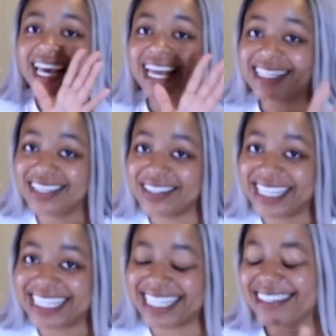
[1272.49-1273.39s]
And so
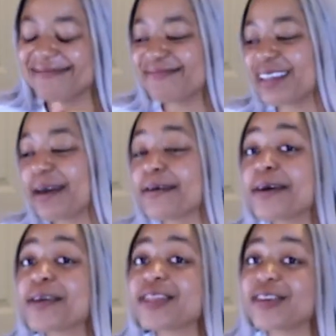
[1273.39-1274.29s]
listen,
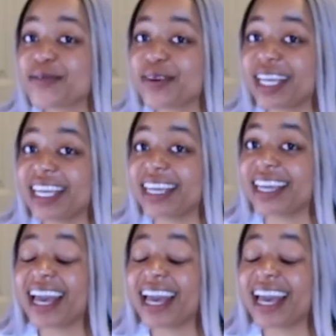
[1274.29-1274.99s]
the ring.